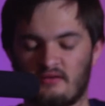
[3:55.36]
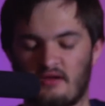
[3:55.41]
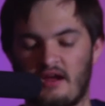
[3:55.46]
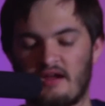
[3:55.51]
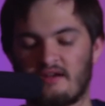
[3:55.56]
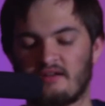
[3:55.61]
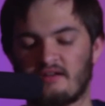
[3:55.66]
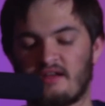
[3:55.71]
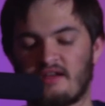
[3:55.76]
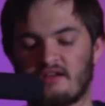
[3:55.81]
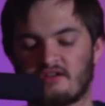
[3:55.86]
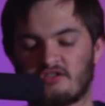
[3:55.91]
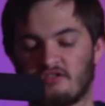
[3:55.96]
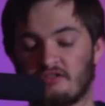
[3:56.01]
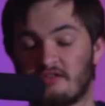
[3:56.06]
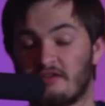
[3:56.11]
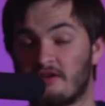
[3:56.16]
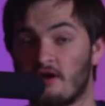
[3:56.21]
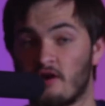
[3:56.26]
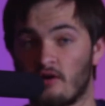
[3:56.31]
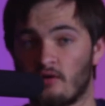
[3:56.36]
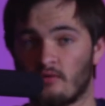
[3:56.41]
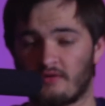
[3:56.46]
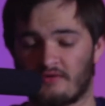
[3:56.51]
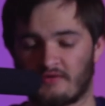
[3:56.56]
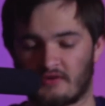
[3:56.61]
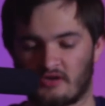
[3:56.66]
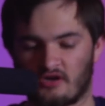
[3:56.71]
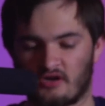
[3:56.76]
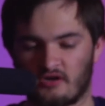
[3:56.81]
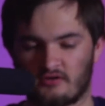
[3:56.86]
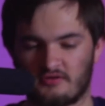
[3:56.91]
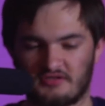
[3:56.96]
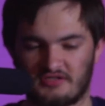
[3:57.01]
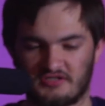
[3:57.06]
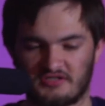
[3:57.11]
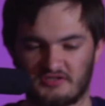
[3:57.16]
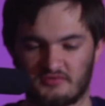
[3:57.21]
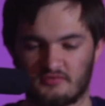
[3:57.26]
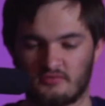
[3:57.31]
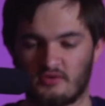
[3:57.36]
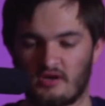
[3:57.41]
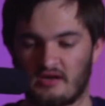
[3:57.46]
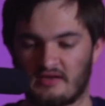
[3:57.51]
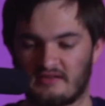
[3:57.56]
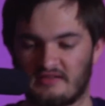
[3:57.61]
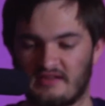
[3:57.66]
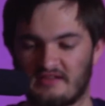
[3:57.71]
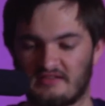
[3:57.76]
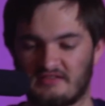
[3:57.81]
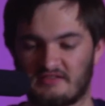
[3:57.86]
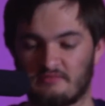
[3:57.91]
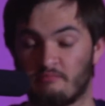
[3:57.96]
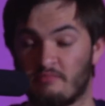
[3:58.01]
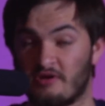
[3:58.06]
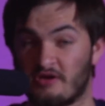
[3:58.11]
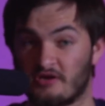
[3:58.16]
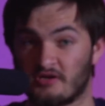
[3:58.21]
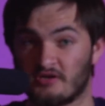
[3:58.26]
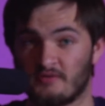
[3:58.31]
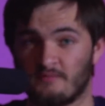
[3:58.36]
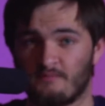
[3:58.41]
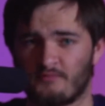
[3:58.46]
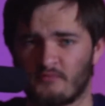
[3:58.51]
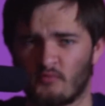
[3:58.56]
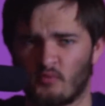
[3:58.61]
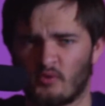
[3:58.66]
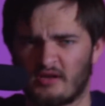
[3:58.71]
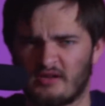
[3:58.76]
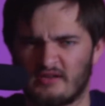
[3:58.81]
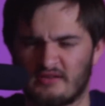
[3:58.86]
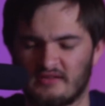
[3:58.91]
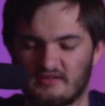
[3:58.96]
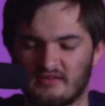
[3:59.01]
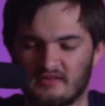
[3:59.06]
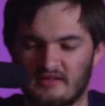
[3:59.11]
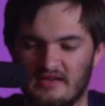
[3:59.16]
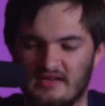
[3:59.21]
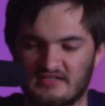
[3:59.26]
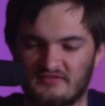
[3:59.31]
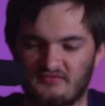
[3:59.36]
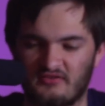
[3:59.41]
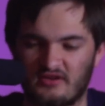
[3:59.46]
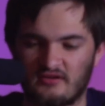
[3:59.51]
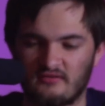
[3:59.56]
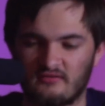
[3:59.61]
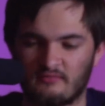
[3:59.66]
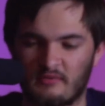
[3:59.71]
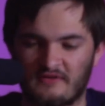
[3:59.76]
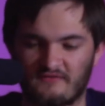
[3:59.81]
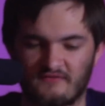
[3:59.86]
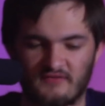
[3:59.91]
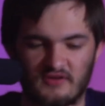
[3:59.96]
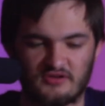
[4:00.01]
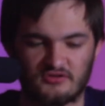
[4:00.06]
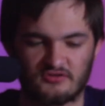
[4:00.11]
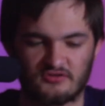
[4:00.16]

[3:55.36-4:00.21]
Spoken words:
actually know that the cartridges taste bitter when I did the last video. My friend